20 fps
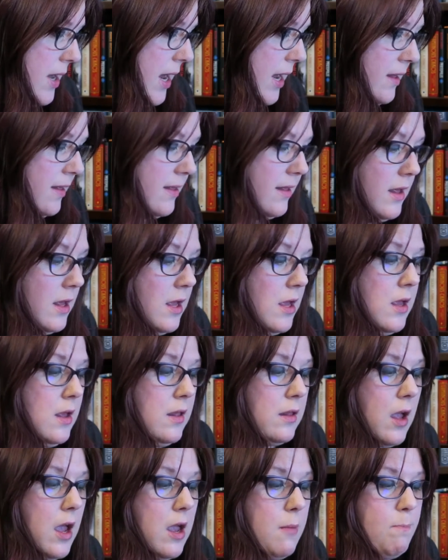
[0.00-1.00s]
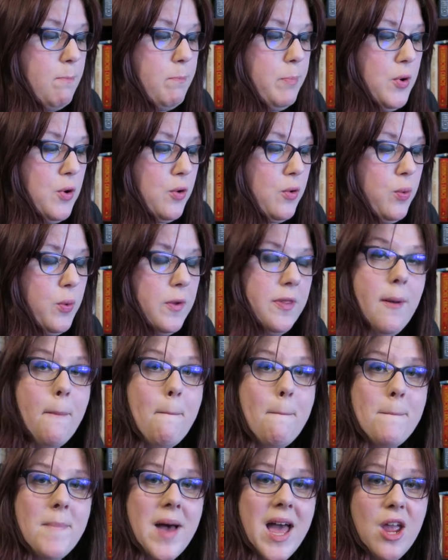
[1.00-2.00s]
Next is a book with a
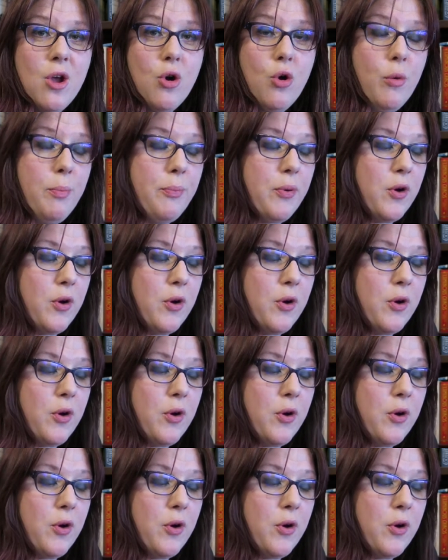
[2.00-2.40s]
male